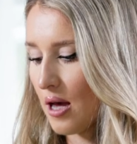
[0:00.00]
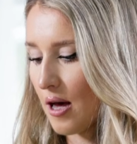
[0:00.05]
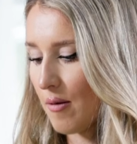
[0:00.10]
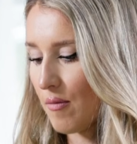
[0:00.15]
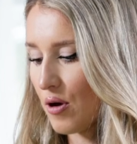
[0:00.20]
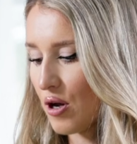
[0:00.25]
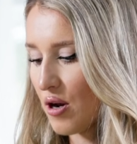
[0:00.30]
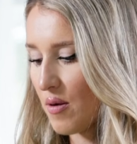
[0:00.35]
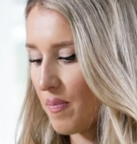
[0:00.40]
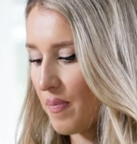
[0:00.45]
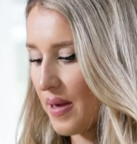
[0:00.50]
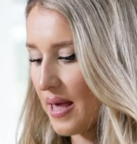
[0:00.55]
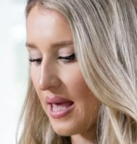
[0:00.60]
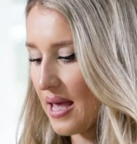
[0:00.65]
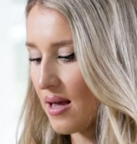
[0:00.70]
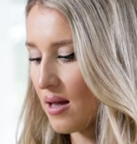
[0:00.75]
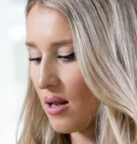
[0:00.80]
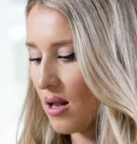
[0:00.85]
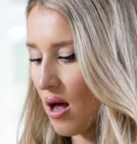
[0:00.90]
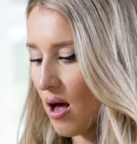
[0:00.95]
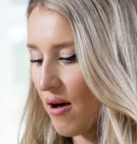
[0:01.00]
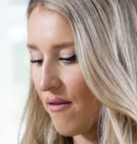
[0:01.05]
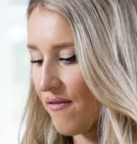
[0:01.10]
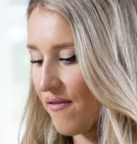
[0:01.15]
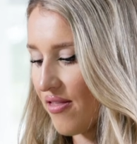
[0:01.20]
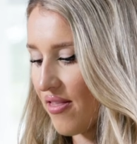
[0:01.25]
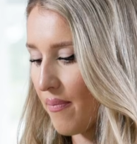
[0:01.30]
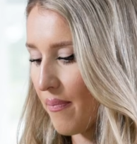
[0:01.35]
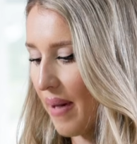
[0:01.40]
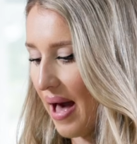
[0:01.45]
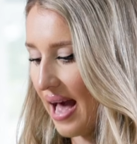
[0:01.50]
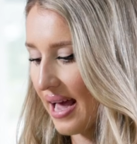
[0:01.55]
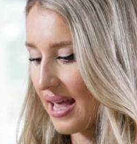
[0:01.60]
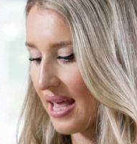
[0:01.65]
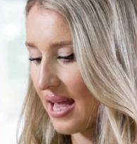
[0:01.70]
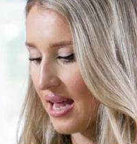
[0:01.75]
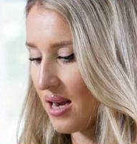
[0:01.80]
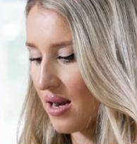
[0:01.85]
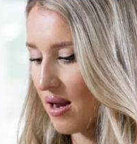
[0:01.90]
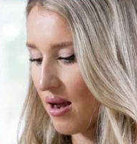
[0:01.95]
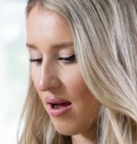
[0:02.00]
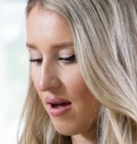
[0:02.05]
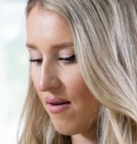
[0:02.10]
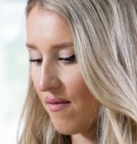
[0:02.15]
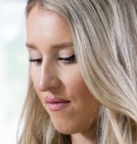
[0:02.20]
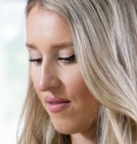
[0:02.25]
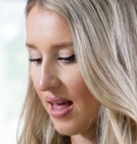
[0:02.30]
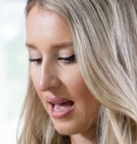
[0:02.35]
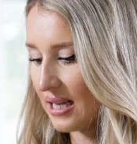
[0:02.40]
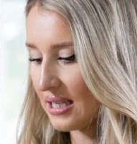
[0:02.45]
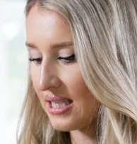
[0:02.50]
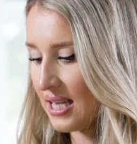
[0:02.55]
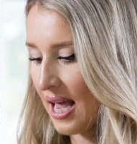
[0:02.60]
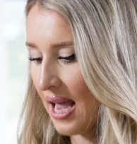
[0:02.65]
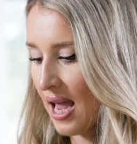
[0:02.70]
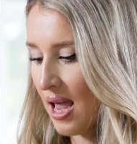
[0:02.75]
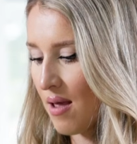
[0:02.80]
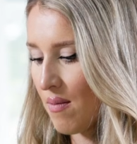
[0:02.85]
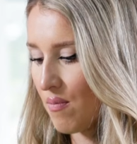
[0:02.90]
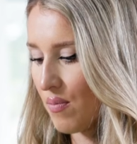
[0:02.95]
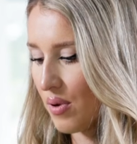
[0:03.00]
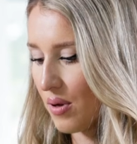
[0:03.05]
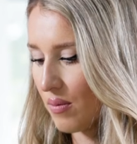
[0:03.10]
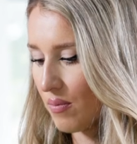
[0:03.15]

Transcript: I'm going to peel off the backing of that tape.